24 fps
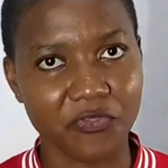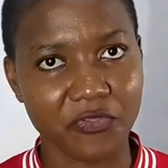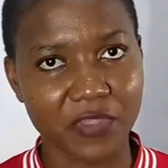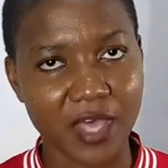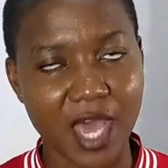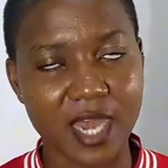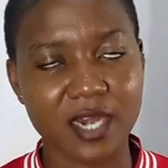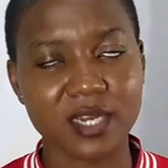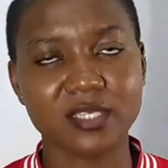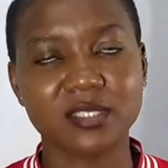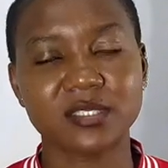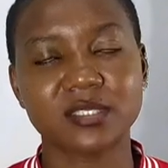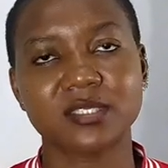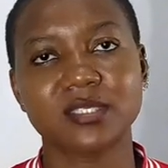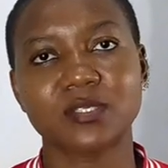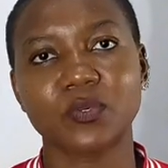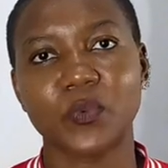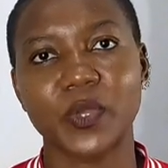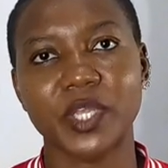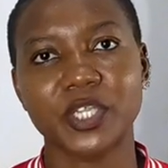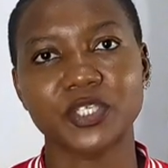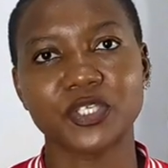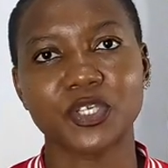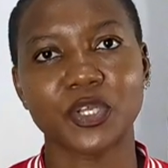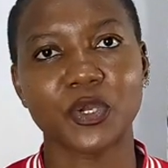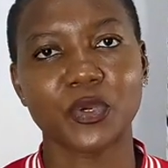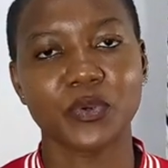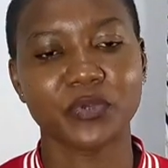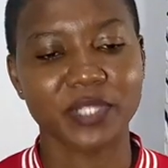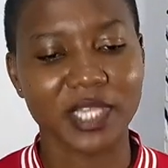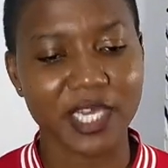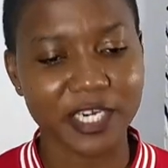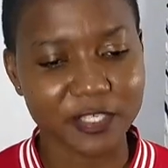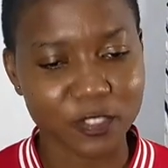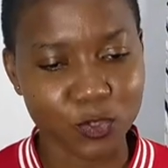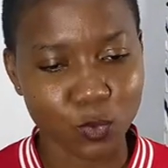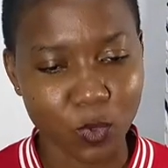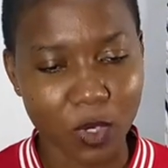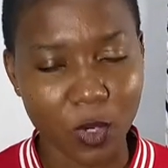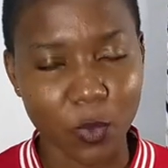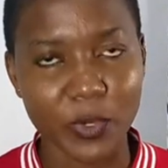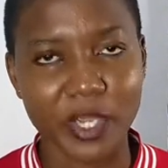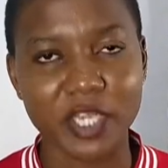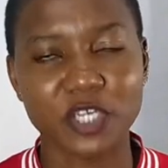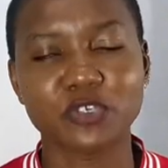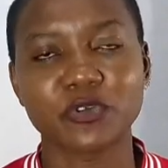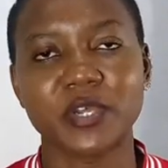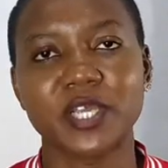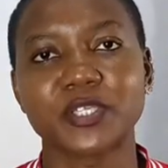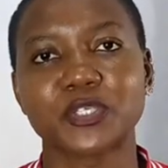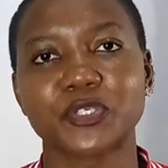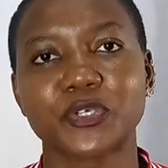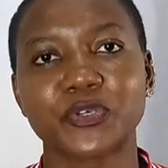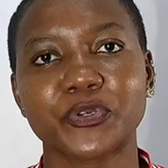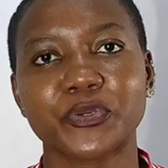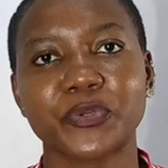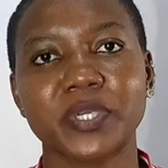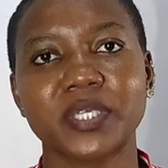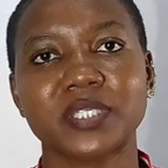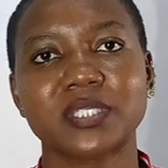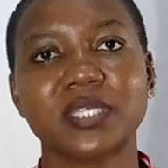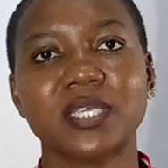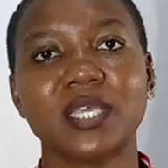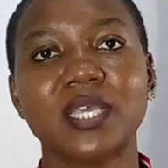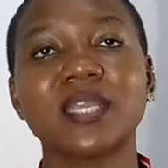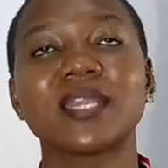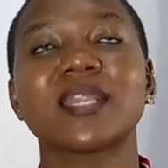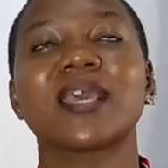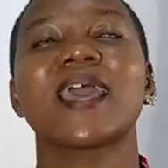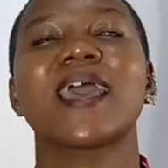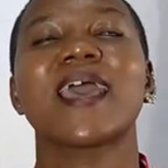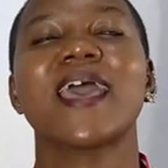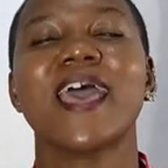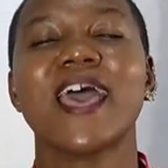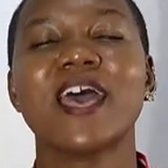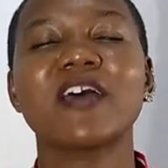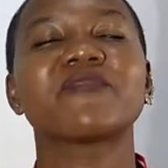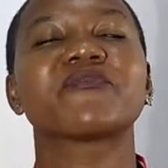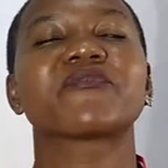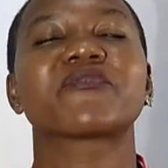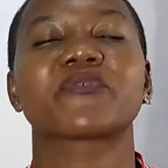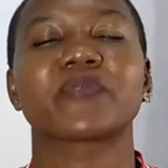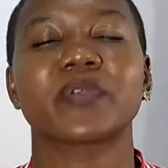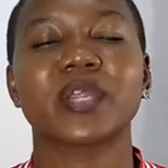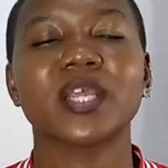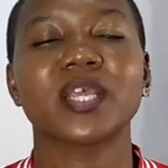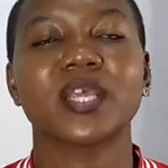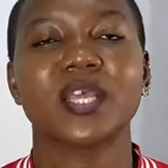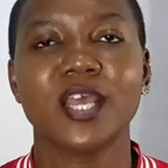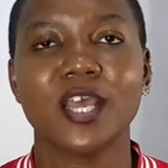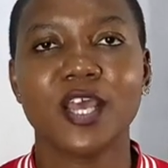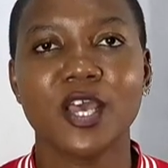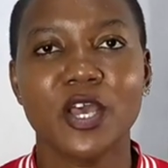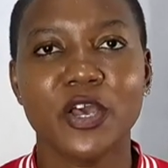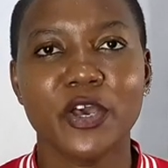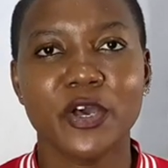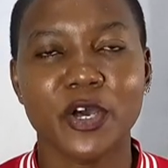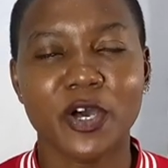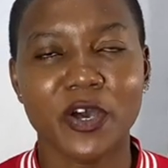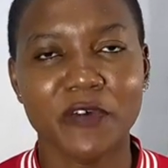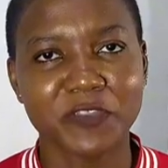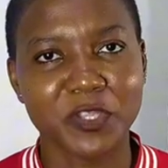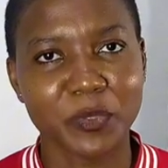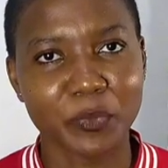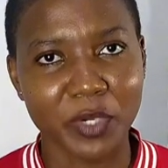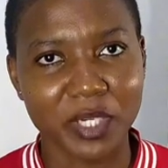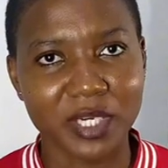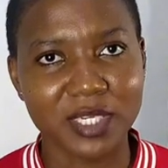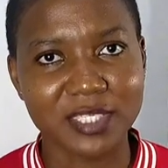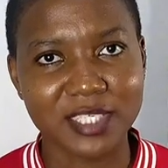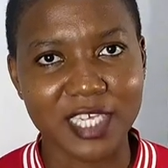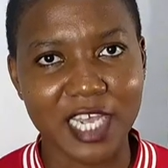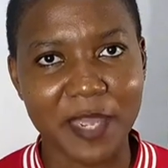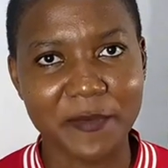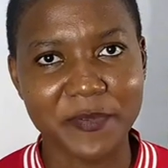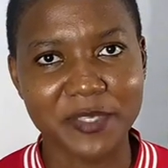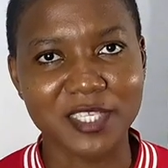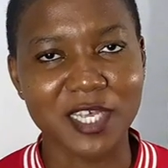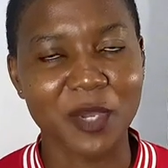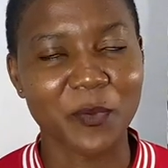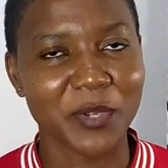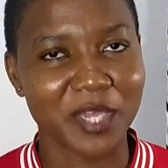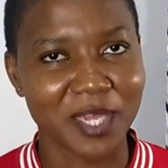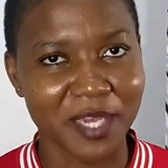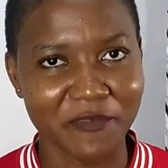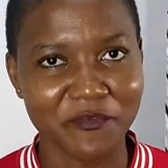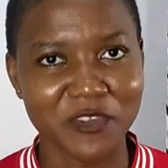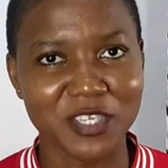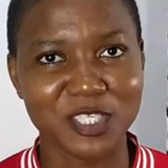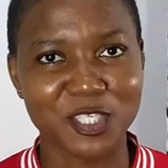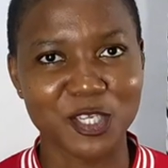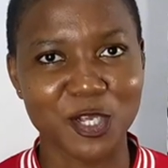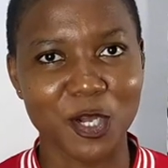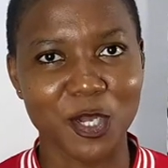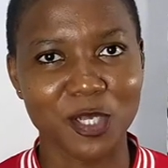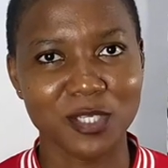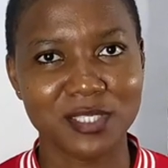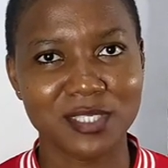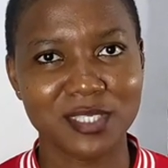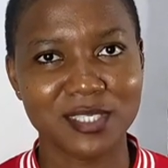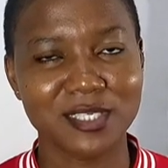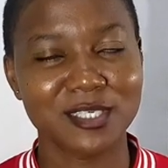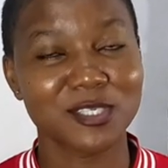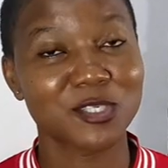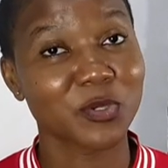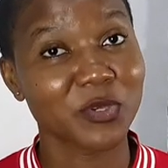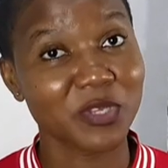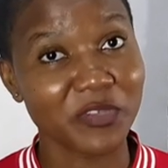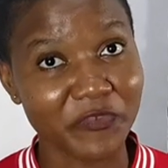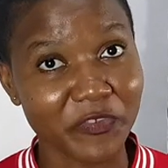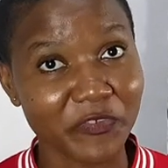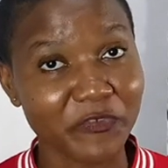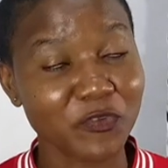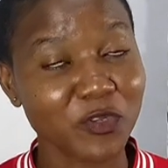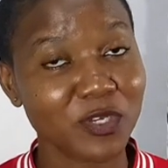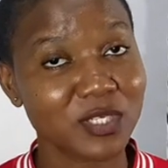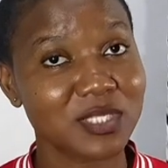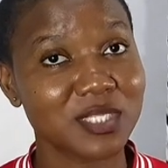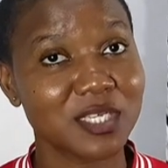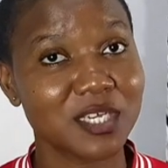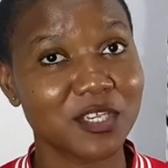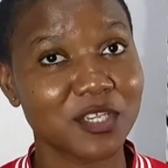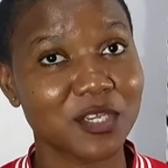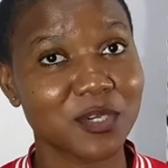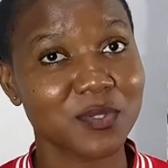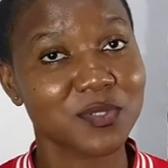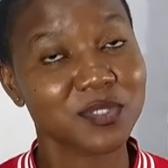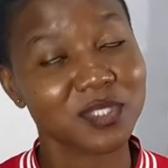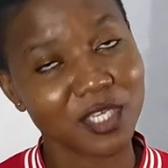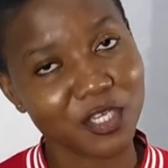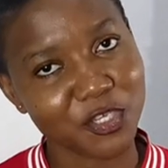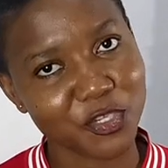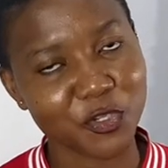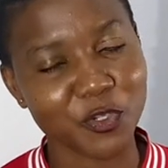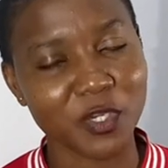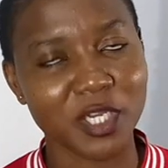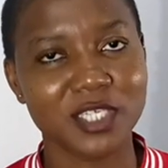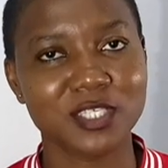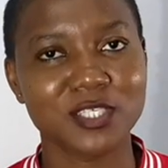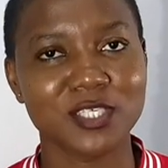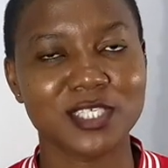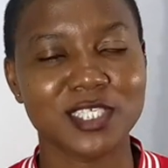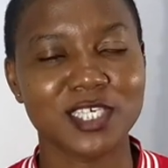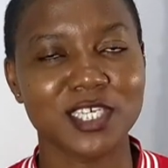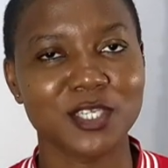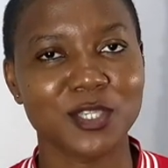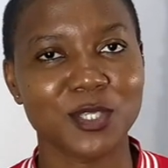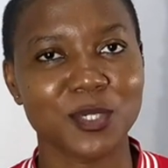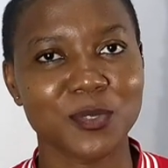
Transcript: That is way to go. That is what we're trying to create in every of the body types that we have discussed. So if you've not seen those, you need to see